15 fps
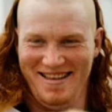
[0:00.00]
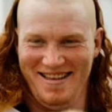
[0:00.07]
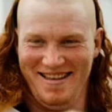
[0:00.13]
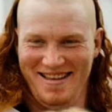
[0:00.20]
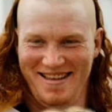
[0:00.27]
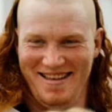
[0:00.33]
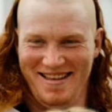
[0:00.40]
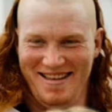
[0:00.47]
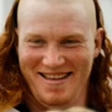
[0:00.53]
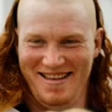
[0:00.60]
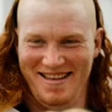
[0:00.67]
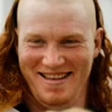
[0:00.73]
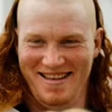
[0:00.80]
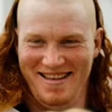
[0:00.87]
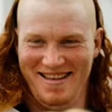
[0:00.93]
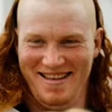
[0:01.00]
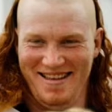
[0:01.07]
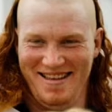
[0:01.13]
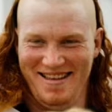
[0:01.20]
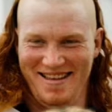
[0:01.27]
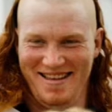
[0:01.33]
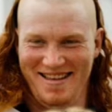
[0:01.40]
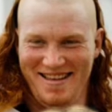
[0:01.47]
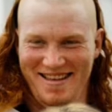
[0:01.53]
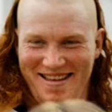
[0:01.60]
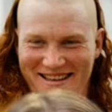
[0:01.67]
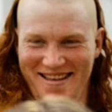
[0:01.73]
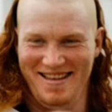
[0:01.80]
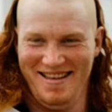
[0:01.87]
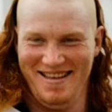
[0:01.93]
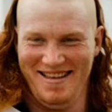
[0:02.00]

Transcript: The person shown says nothing.